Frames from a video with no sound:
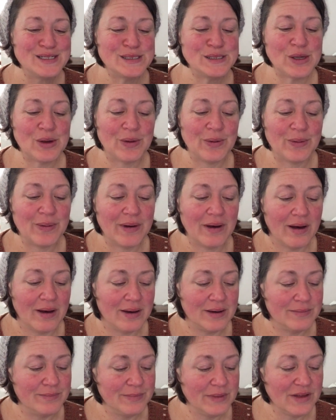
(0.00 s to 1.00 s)
So
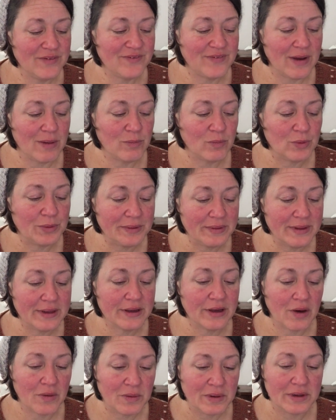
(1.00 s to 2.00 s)
if I'm really
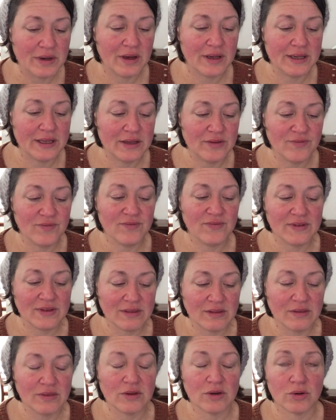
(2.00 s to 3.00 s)
going on it and
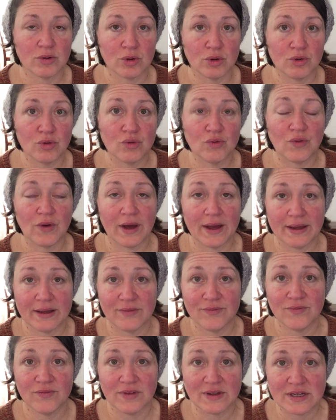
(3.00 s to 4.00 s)
feeling the groove, I
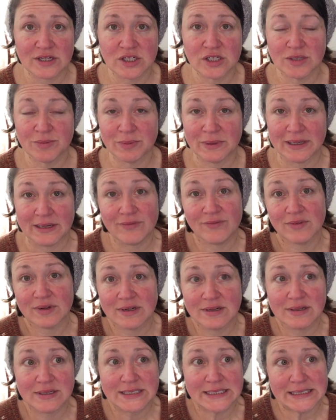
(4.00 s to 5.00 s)
can finish a plain
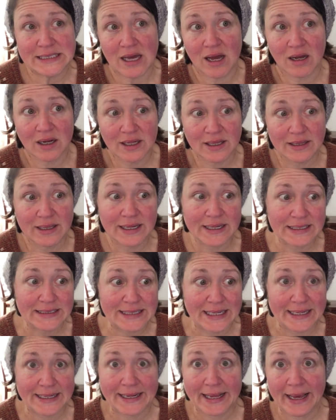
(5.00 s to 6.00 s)
vanilla sock in like a
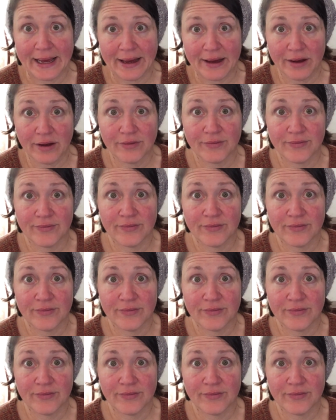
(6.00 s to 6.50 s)
day and a half.